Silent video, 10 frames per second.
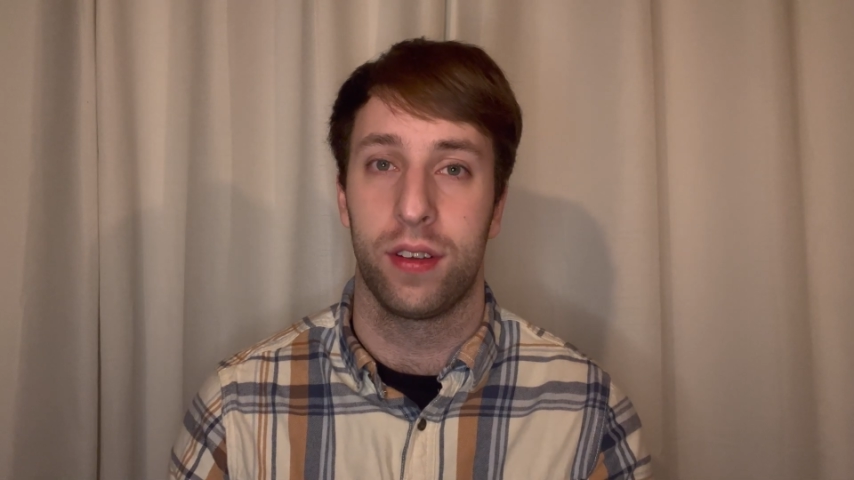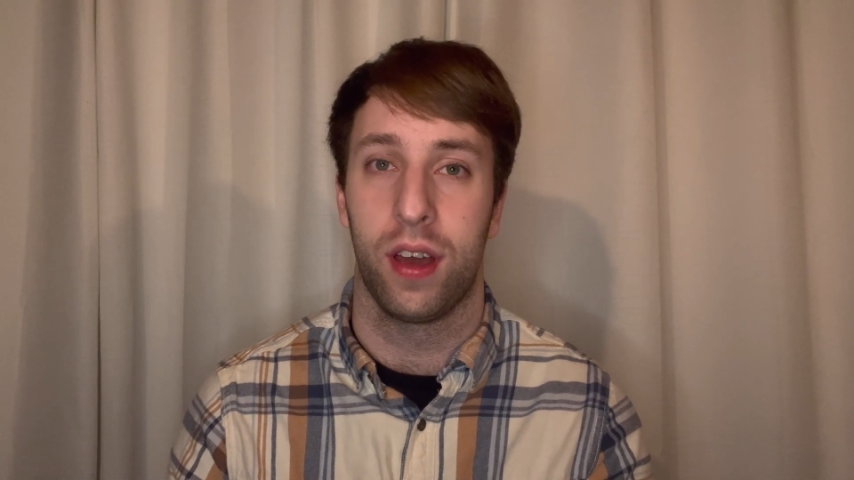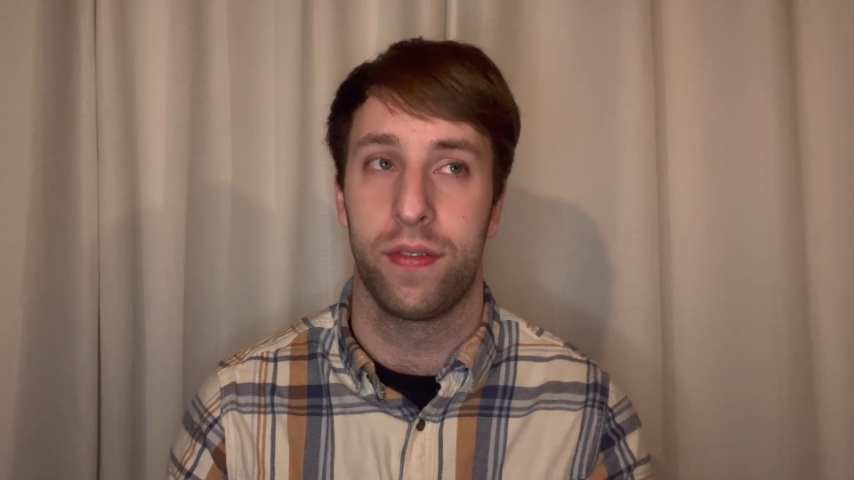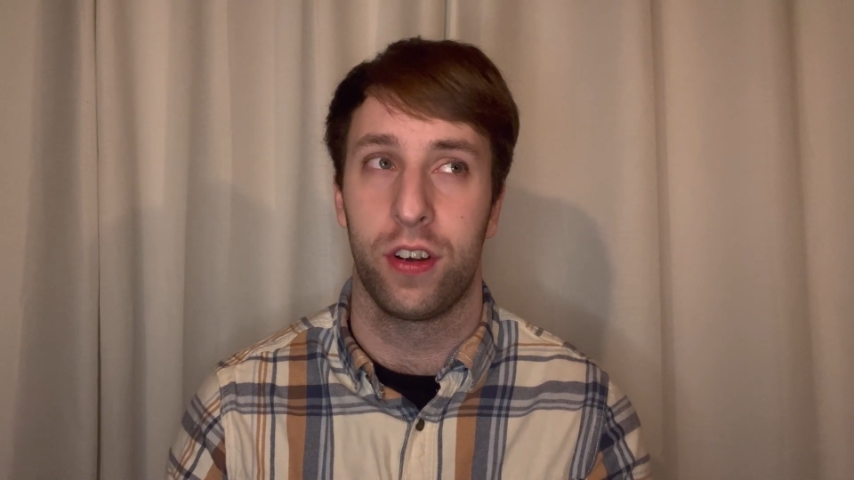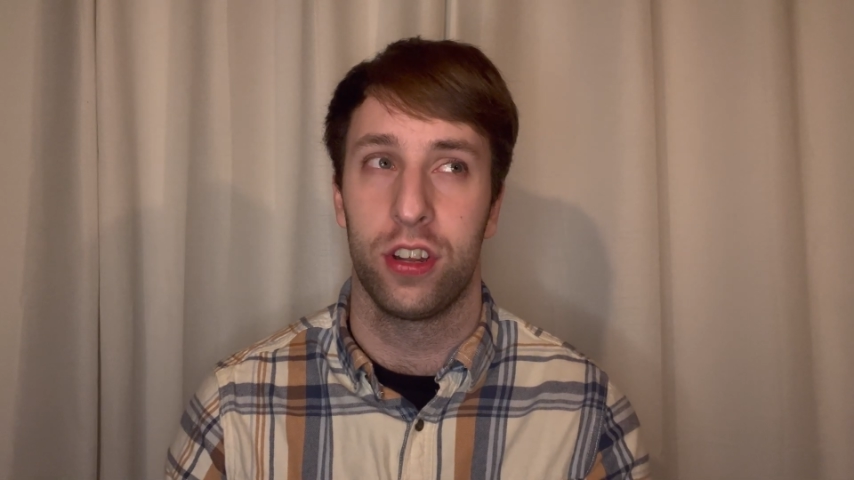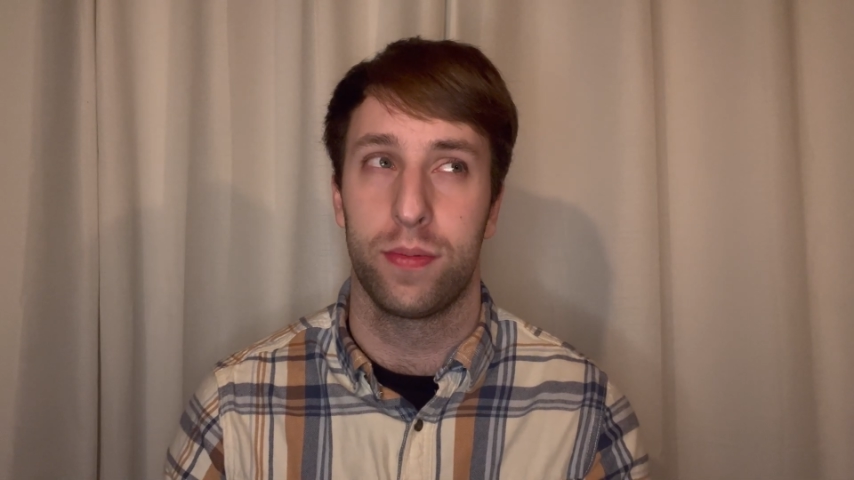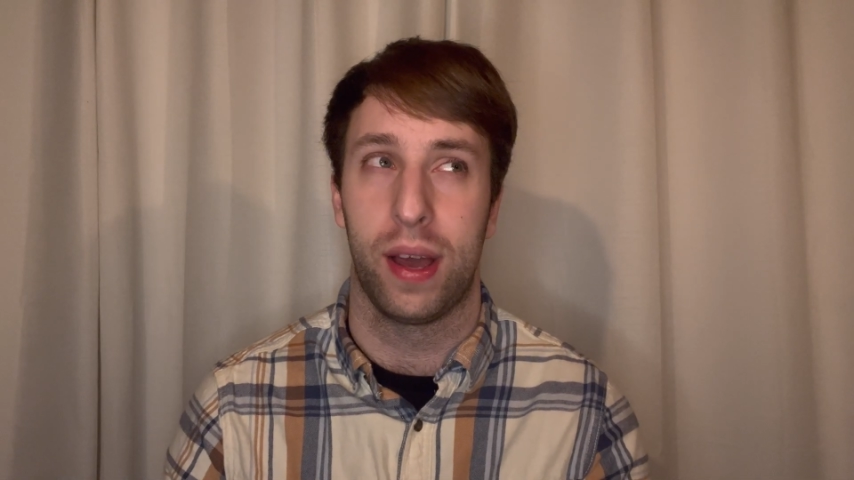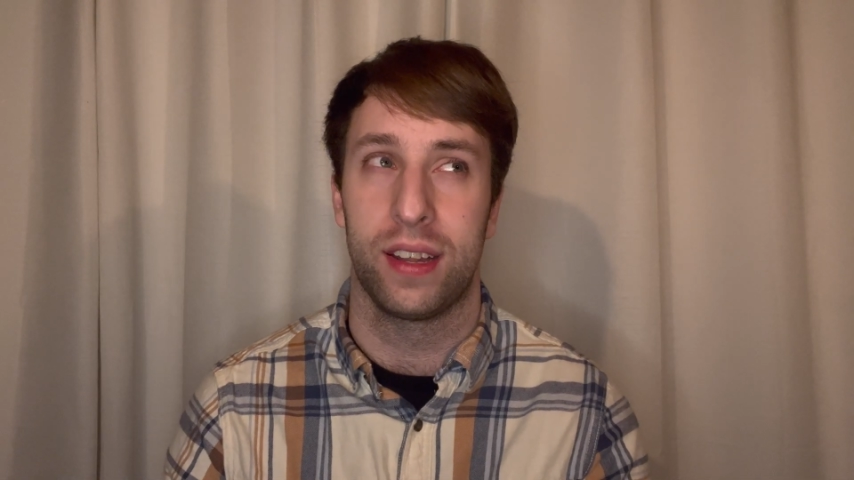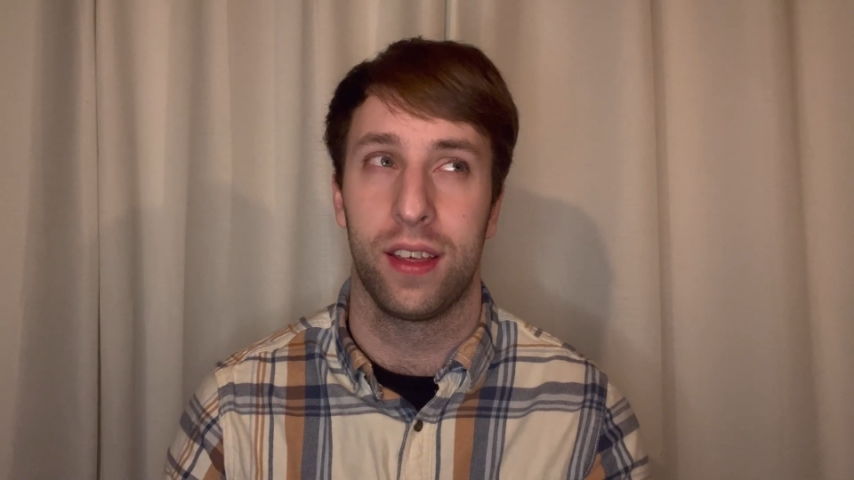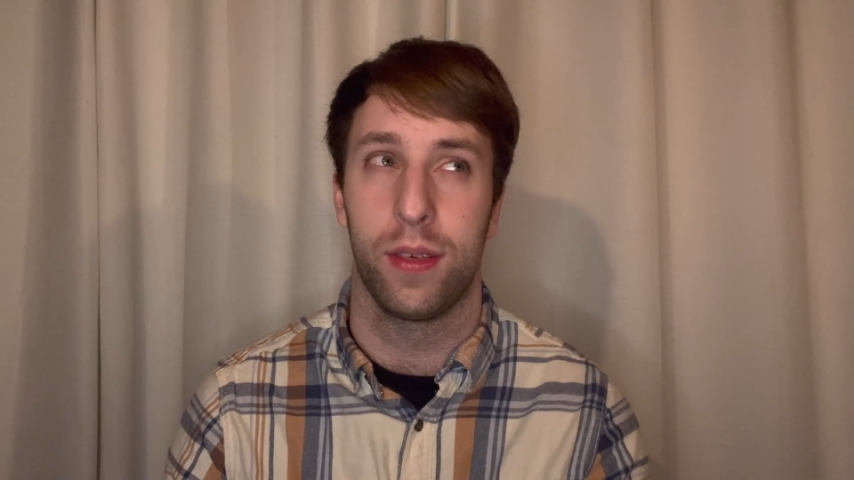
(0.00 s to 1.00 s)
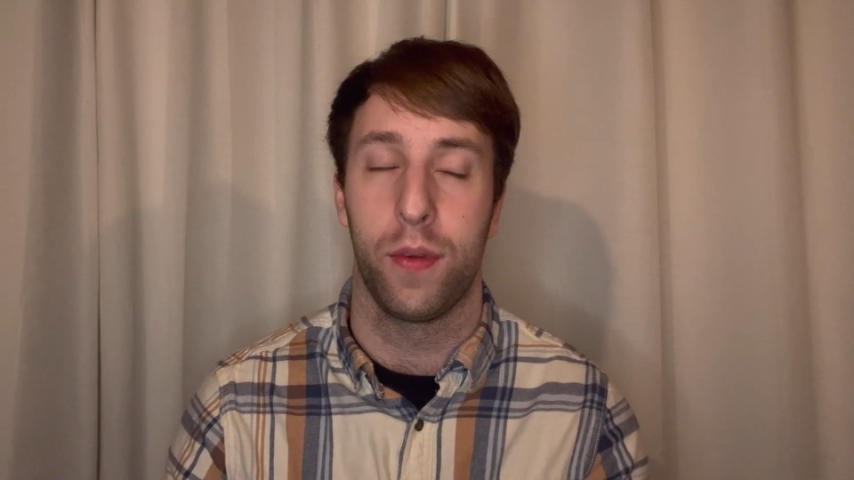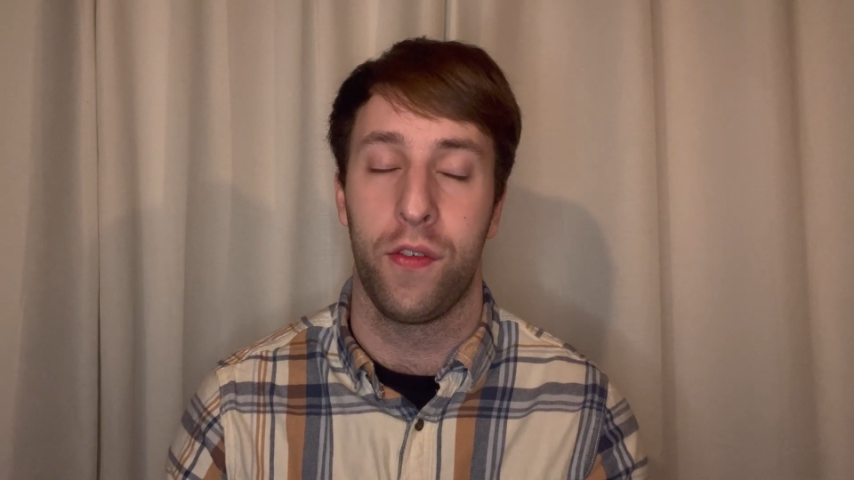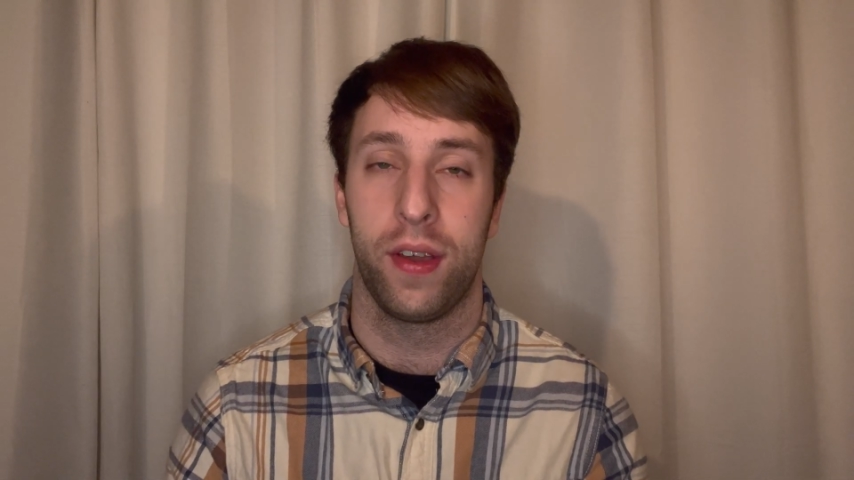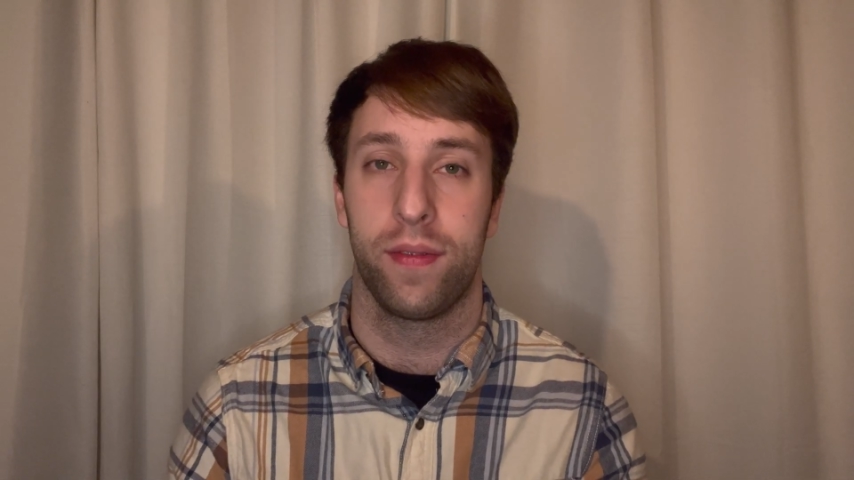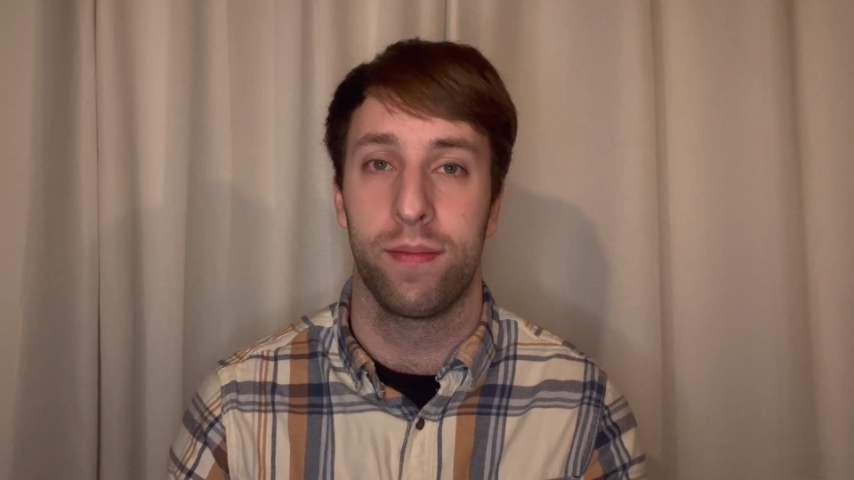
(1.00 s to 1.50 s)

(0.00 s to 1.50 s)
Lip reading: first, but the movie